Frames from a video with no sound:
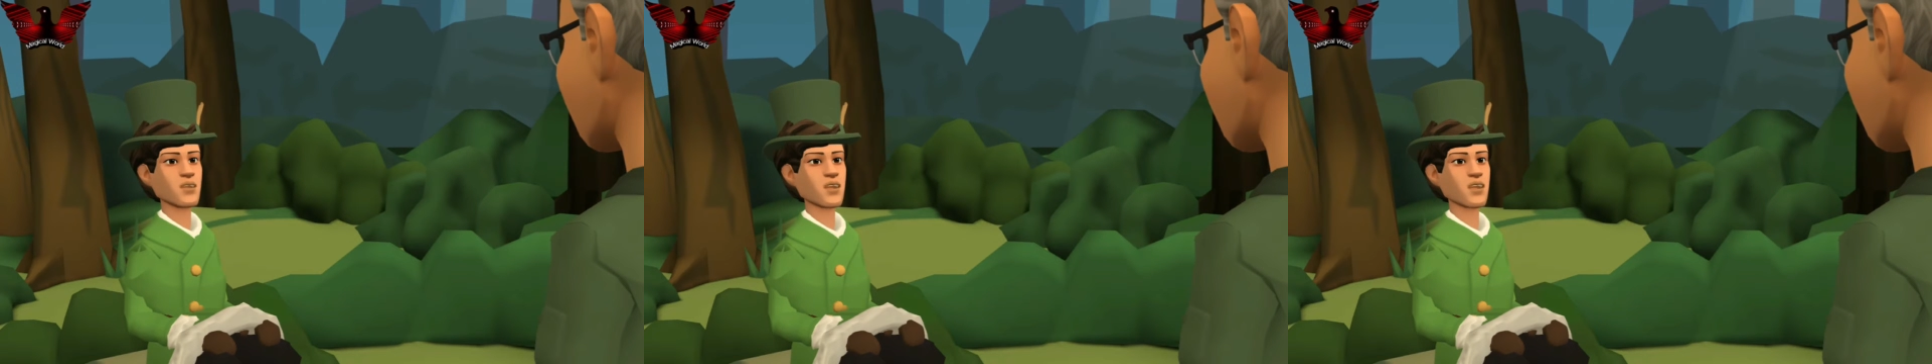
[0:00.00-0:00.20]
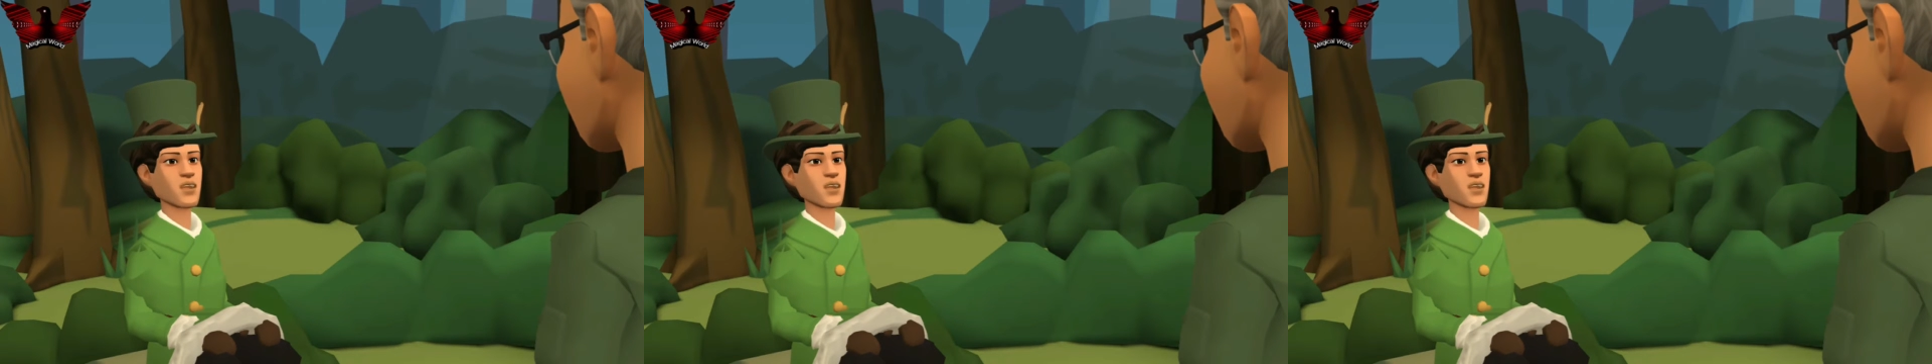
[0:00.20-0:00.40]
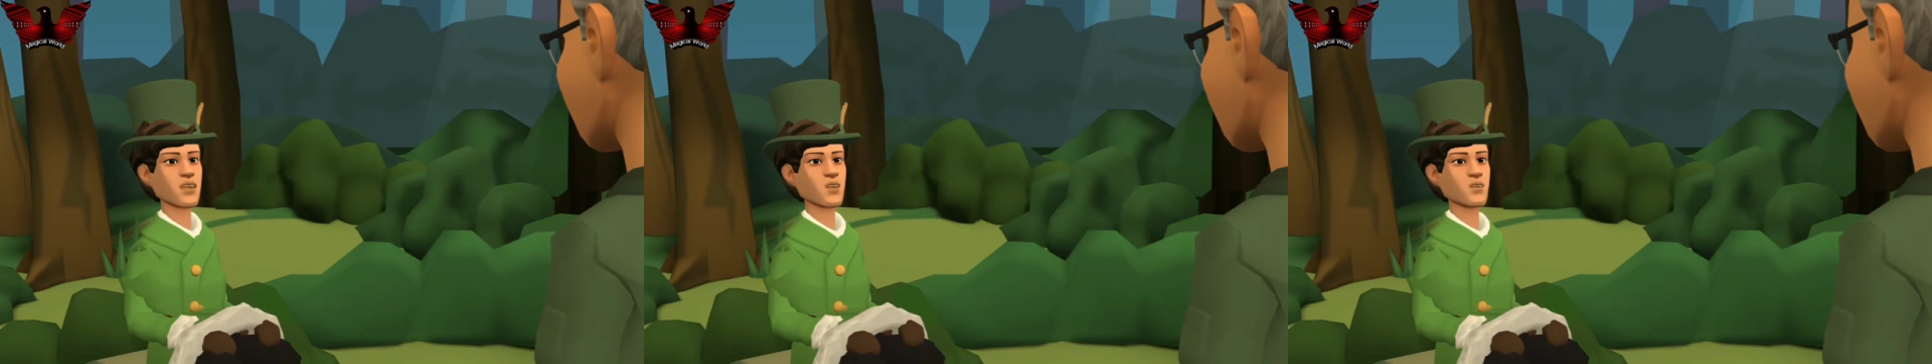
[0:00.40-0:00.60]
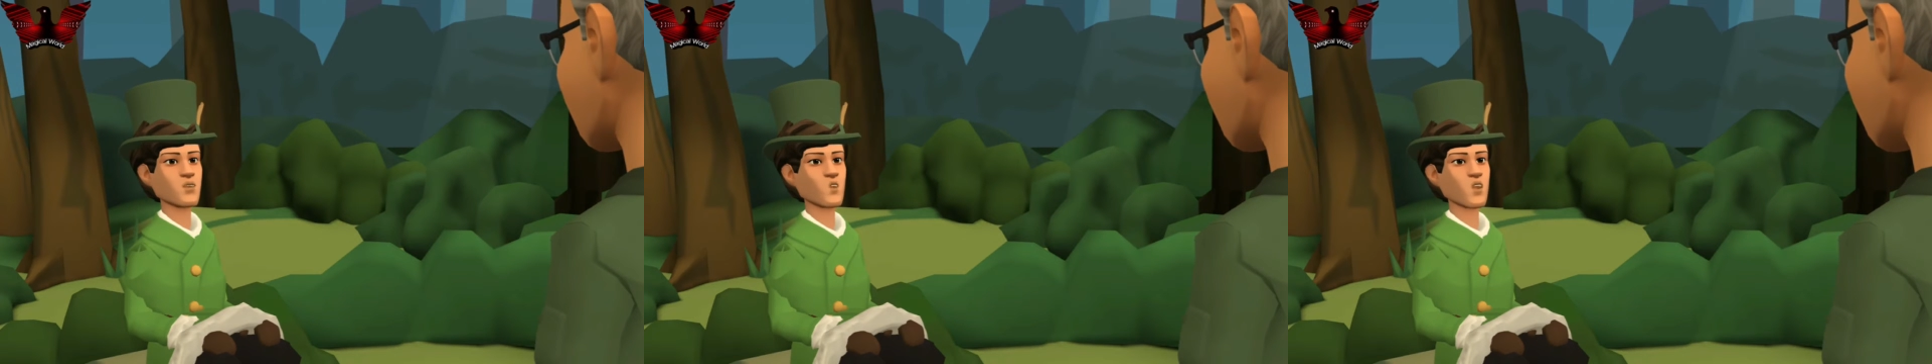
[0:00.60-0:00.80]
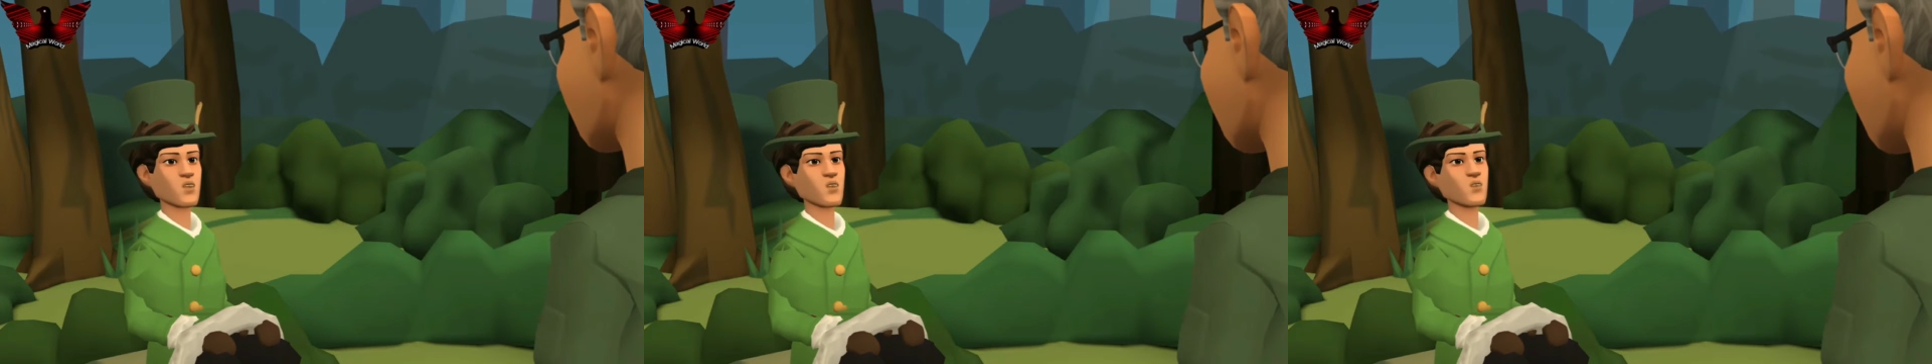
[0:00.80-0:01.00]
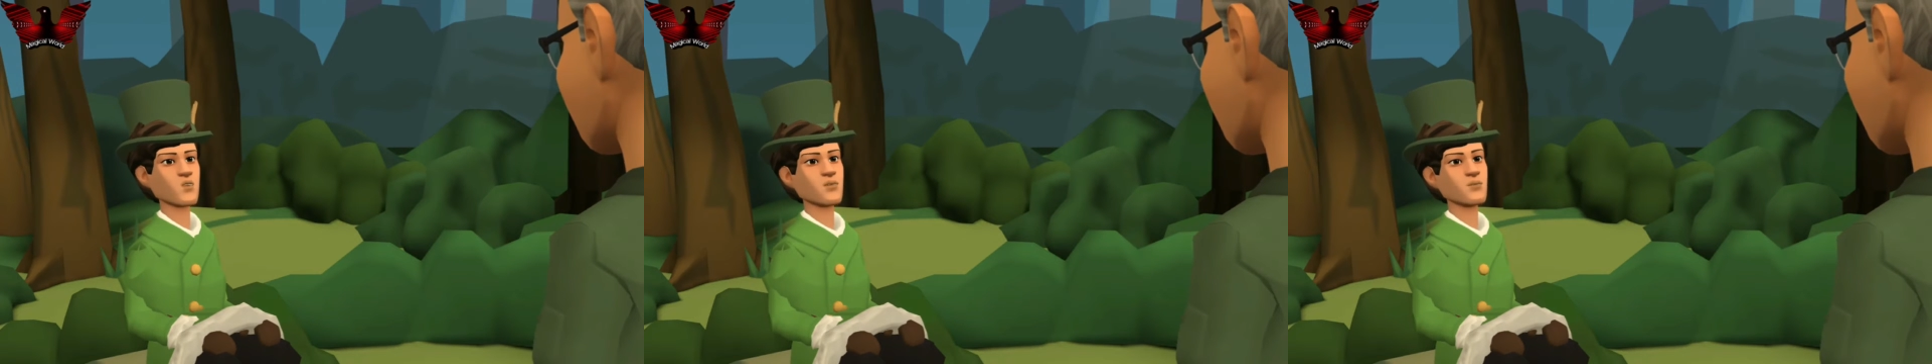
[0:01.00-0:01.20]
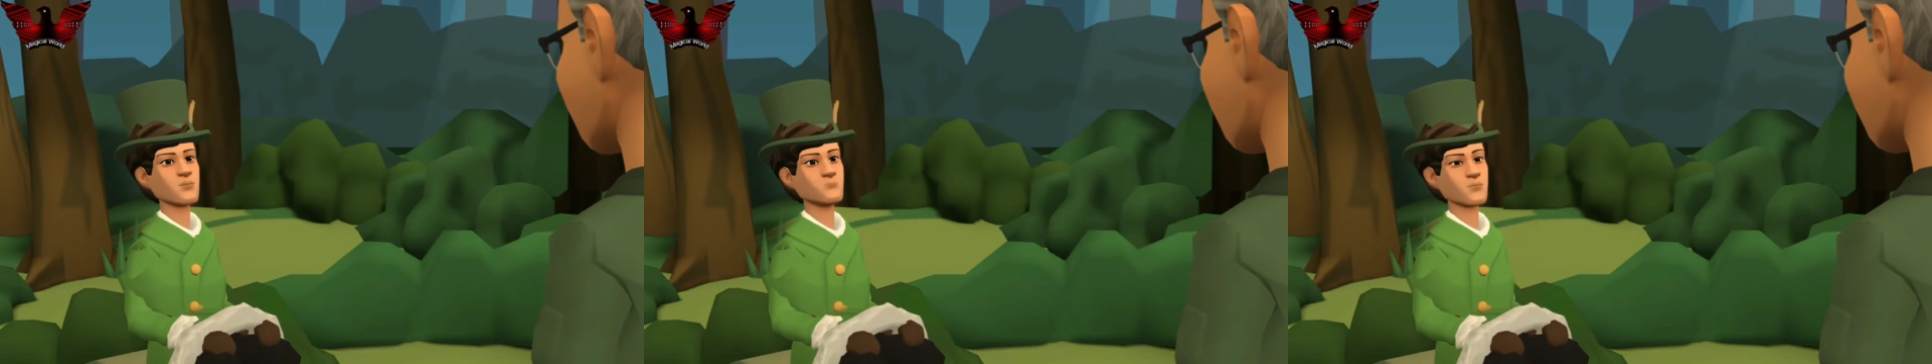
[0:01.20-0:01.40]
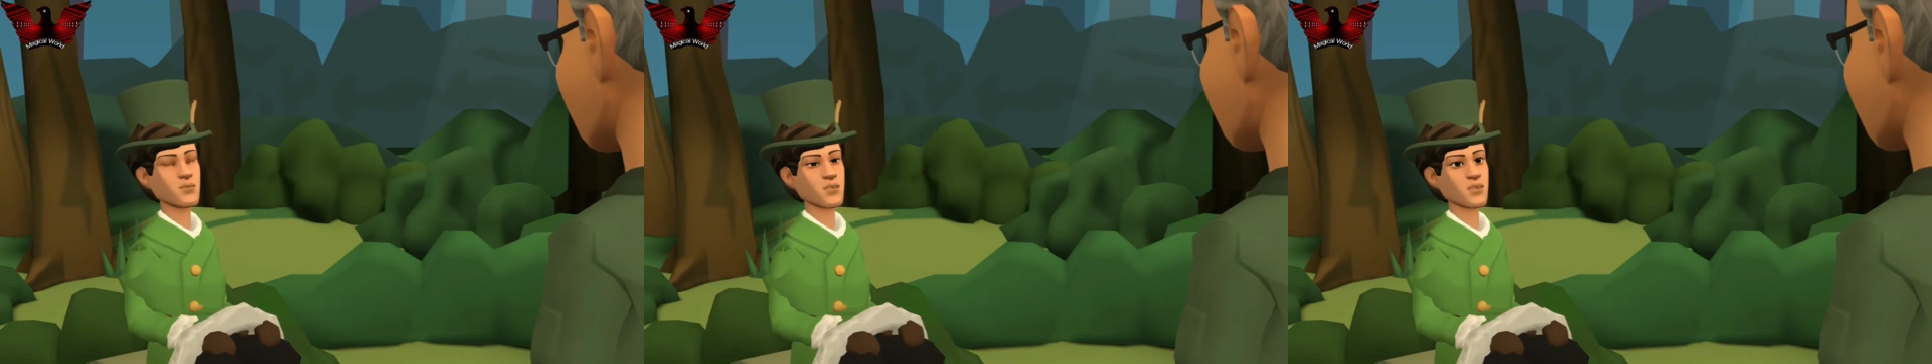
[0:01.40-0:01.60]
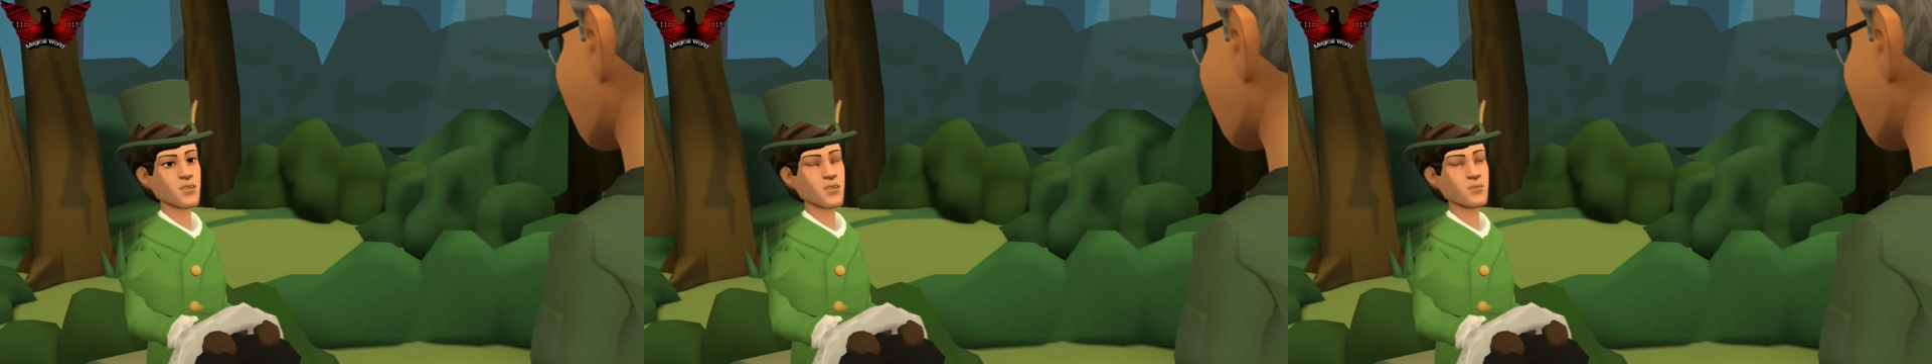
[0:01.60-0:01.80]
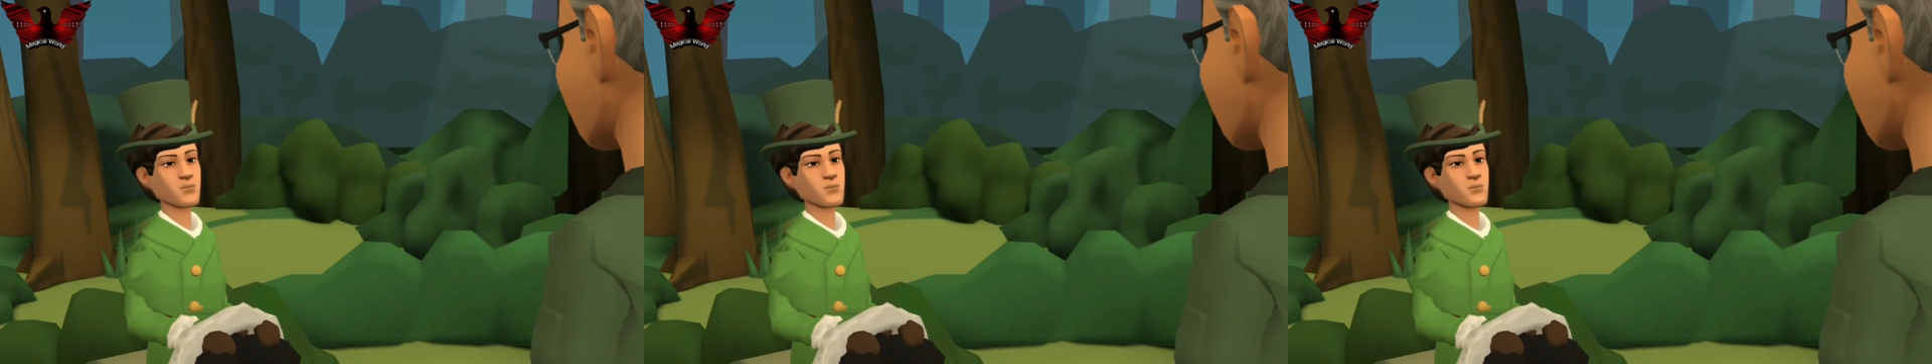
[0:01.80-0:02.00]
that is devoid of
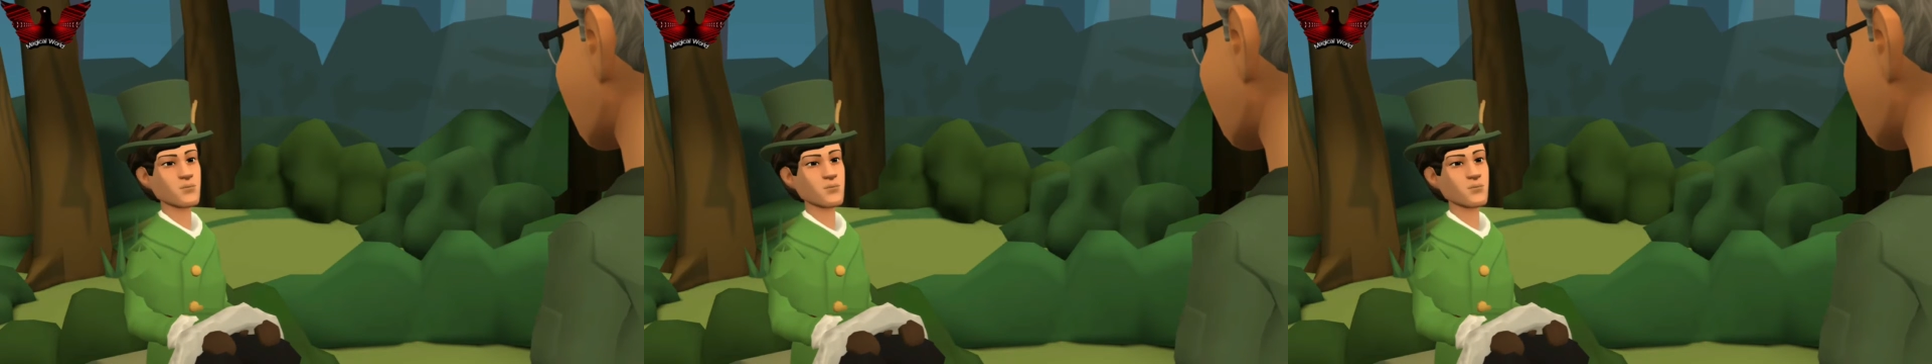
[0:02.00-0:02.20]
trees.